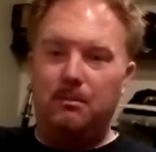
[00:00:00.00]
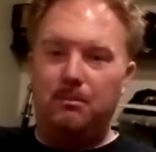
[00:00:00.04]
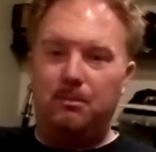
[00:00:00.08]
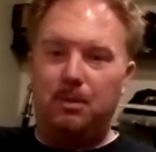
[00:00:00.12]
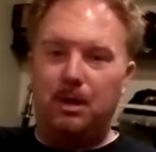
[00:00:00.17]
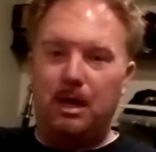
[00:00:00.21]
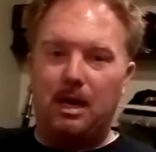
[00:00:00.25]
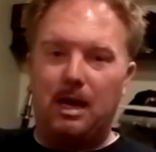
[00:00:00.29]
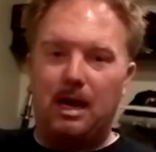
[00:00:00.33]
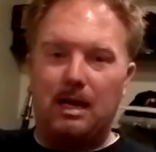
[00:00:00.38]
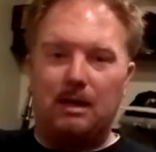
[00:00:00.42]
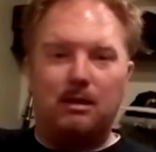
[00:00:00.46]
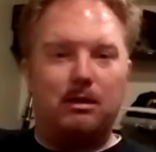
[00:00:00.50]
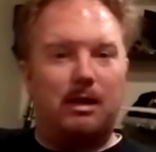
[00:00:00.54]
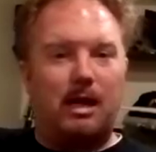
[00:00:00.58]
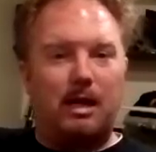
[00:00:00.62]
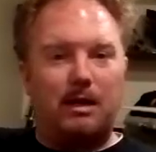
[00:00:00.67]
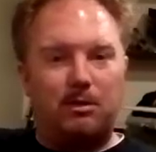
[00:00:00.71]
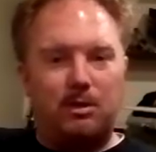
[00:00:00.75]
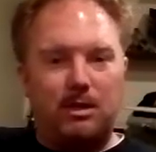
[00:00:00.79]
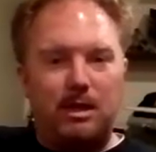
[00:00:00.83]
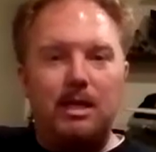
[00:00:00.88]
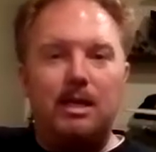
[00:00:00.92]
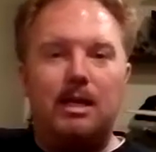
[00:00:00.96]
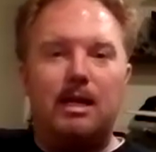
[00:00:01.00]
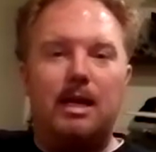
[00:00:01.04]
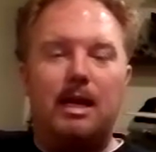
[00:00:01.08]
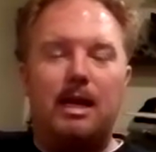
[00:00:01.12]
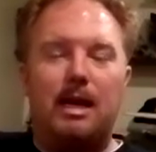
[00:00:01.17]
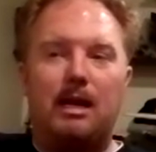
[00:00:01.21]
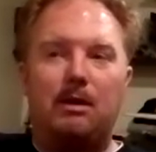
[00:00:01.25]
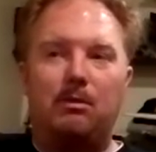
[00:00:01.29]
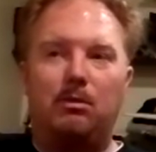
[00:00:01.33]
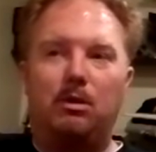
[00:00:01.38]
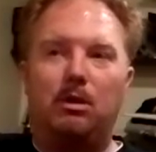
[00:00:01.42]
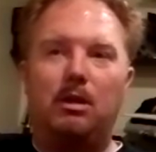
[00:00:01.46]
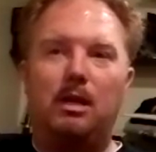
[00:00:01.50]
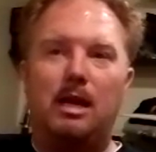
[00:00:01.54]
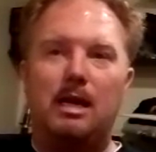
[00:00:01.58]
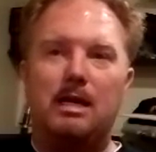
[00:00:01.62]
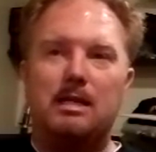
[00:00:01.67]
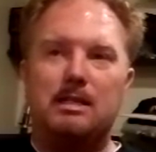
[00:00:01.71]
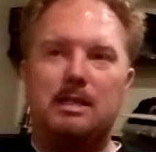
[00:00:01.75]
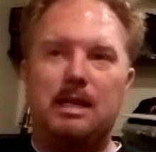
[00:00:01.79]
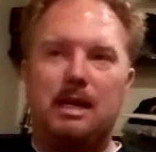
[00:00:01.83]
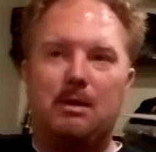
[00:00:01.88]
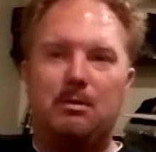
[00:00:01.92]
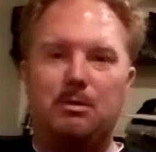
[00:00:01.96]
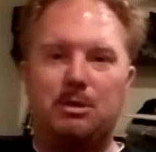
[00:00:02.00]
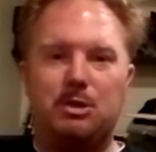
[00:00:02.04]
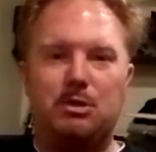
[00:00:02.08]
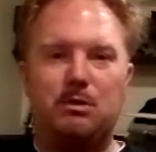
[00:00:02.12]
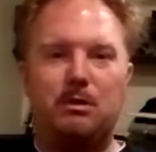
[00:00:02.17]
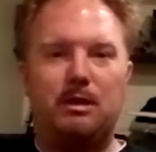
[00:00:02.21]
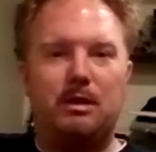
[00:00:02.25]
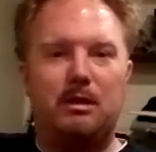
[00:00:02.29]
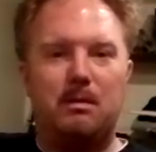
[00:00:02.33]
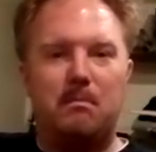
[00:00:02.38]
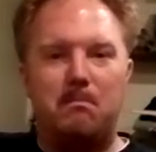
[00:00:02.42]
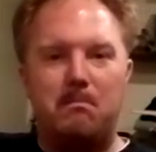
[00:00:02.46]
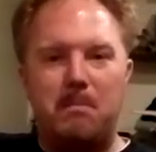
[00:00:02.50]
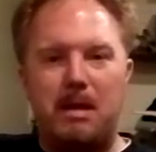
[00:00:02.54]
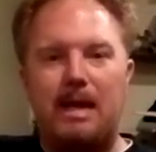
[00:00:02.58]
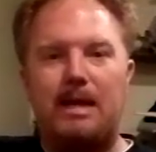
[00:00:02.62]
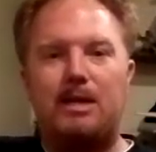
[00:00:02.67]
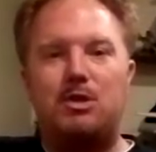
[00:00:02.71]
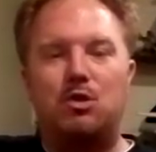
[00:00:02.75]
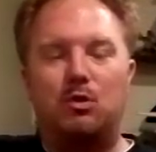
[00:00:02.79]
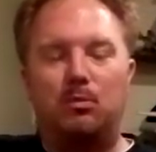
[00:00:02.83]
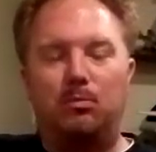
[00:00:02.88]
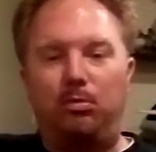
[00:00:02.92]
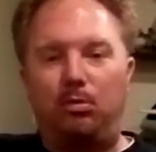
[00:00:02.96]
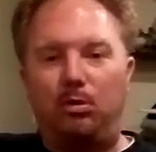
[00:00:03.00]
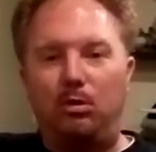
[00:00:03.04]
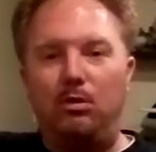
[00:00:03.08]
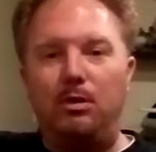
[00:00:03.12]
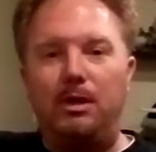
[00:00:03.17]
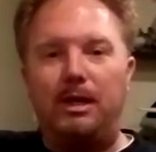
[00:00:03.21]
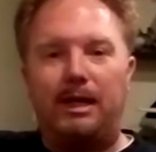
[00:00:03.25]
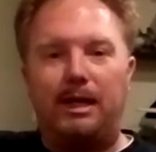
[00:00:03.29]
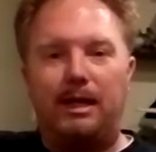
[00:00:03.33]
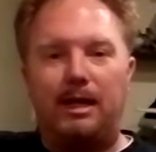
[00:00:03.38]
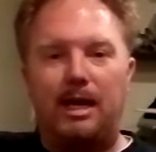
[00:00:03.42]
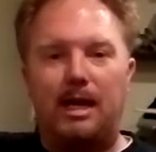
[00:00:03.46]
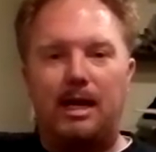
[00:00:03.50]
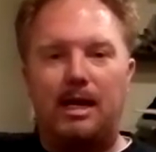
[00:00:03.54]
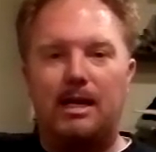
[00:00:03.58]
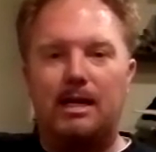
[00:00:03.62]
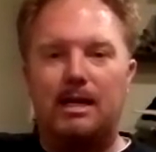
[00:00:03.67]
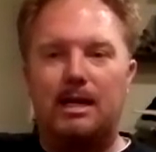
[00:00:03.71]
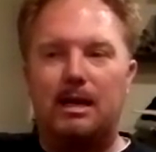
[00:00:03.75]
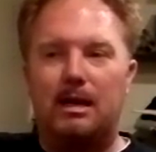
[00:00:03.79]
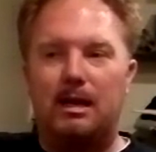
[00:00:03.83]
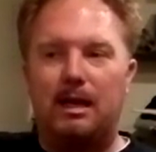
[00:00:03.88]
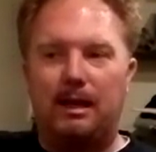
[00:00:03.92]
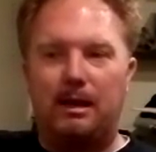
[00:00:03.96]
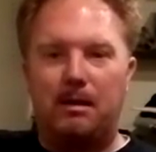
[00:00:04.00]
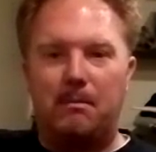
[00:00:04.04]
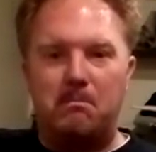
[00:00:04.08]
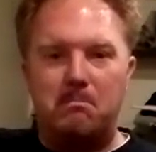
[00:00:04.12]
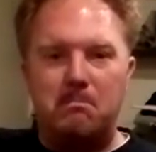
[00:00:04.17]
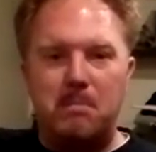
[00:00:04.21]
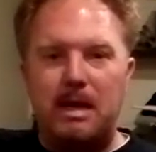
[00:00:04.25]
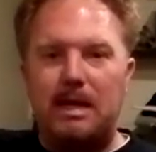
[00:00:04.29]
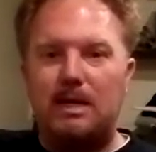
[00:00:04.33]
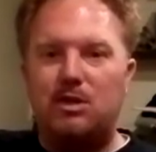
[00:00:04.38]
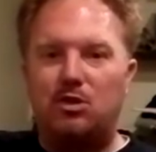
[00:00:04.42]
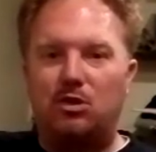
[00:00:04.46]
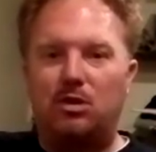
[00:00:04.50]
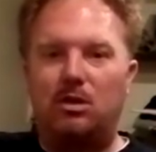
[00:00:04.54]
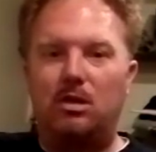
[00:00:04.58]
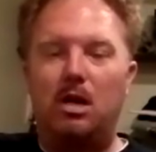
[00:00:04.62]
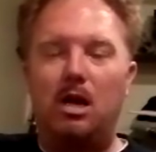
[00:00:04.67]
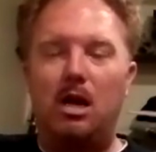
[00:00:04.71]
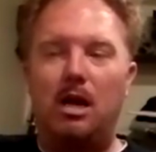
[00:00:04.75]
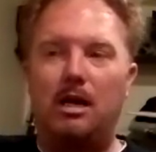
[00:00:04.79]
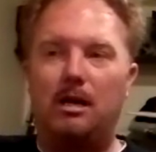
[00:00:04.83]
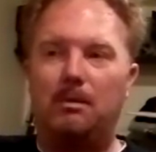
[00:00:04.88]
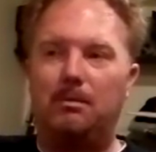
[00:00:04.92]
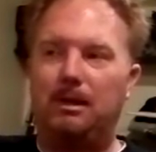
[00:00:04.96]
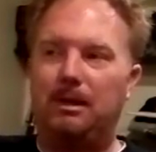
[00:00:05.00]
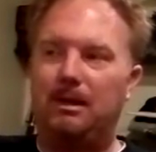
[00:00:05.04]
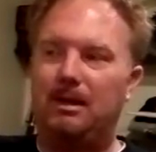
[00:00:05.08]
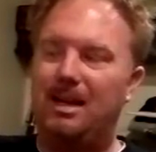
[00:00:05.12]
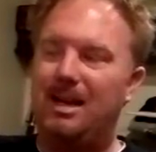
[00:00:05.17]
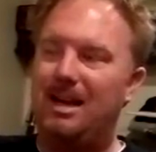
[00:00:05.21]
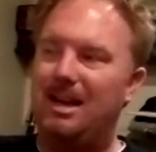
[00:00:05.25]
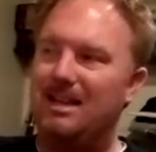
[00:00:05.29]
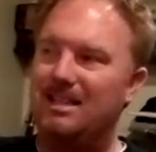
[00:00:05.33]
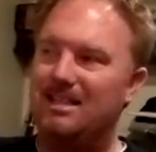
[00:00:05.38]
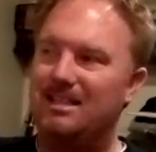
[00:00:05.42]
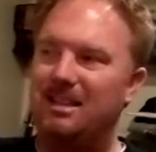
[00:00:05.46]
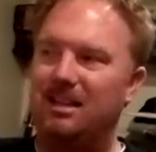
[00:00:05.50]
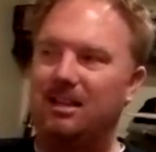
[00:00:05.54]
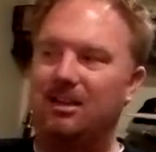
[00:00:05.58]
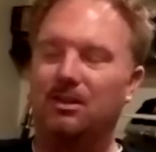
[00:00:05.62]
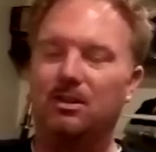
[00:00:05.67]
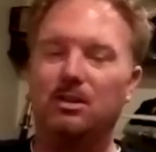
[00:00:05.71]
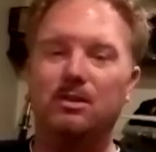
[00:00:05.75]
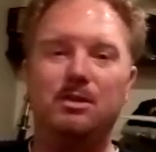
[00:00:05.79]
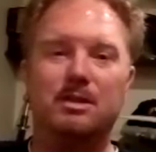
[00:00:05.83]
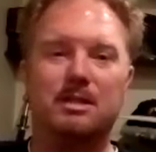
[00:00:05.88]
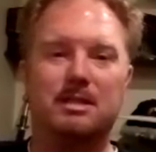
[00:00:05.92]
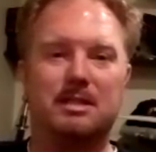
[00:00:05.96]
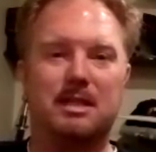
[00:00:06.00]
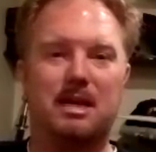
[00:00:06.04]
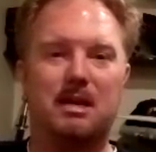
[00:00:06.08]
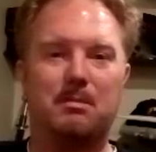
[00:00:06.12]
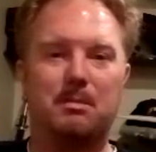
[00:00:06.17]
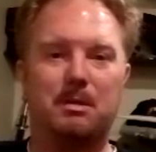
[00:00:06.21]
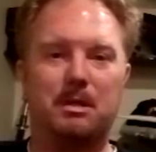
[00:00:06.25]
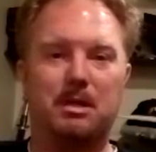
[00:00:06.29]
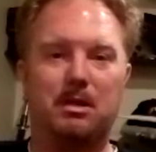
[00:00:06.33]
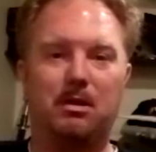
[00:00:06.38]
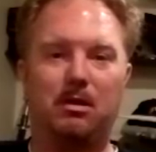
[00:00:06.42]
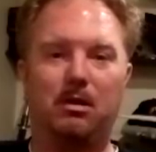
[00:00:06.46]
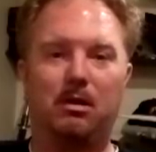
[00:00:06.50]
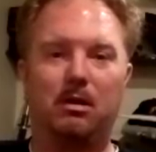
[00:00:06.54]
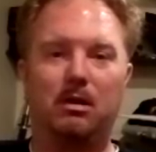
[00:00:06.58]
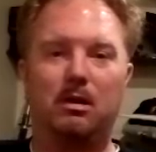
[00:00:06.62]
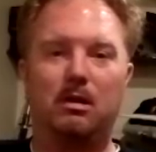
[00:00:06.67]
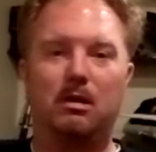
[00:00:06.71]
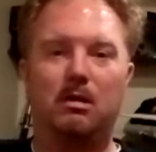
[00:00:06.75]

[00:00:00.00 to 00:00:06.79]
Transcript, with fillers: But I did it, and I realized that I was doing the major pruning, and like a major cut. I'm like, that's not good this time of year.